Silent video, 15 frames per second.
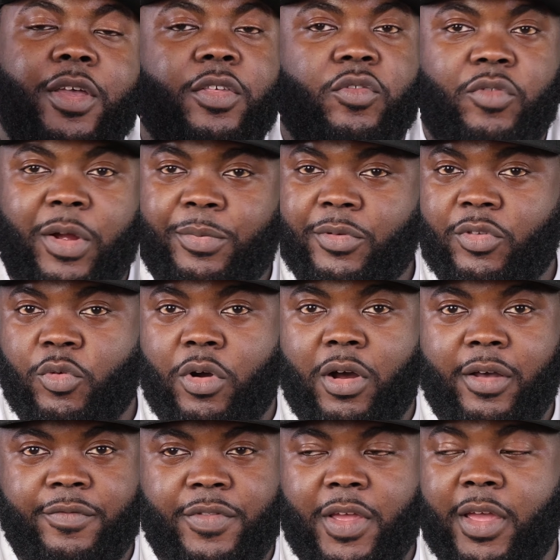his
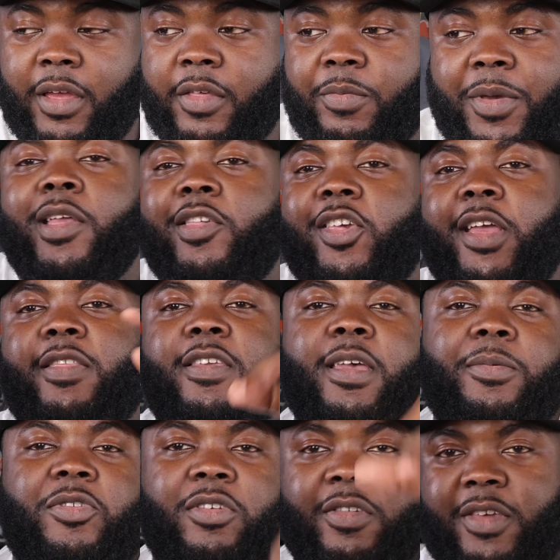repertoire of things. Jae
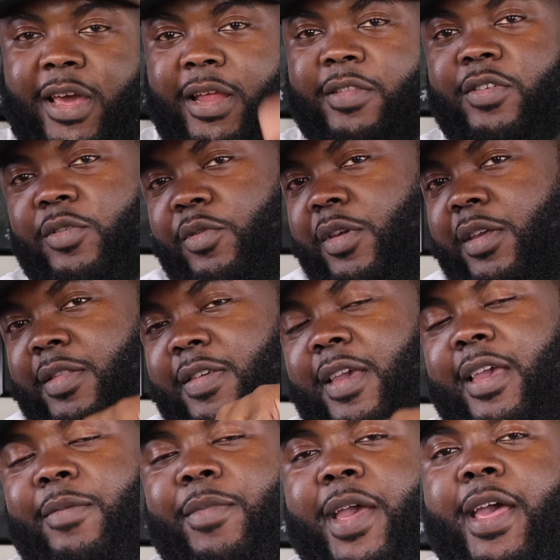Tips, shout out to you and your
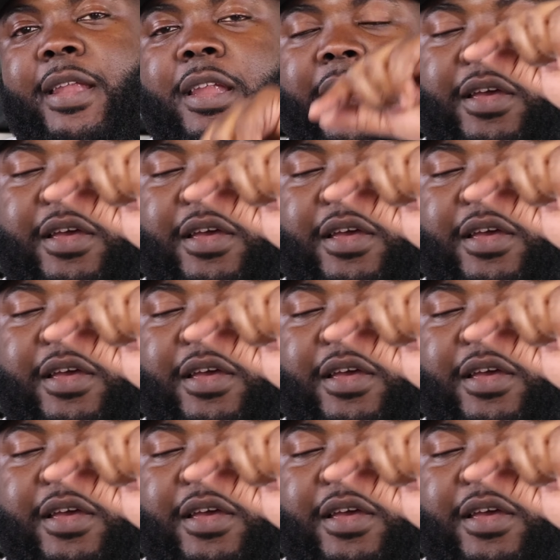team, man.